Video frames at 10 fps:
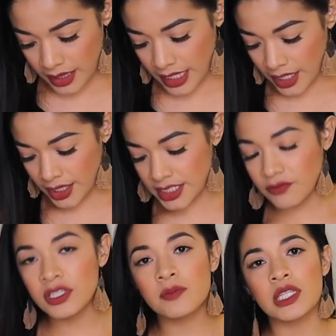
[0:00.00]
The
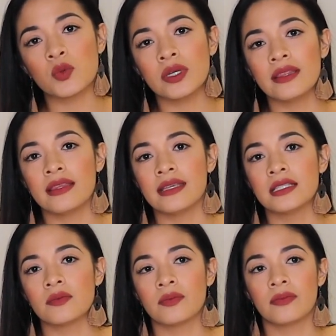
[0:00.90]
difference between
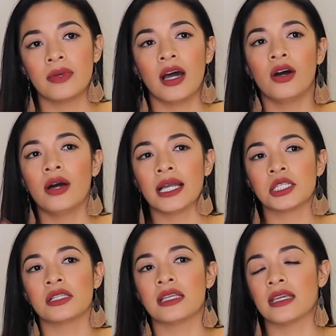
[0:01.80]
these, I'll
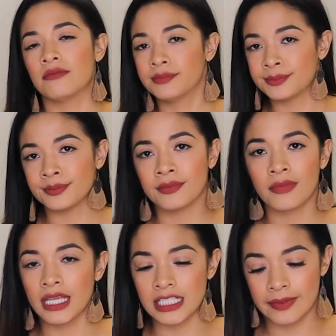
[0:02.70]
actually
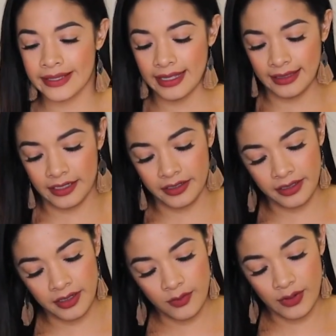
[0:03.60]
explain that later
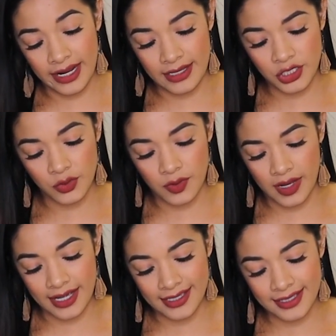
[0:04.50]
when I show you
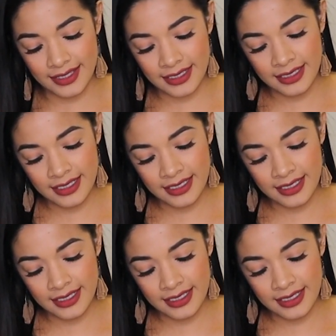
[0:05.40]
guys.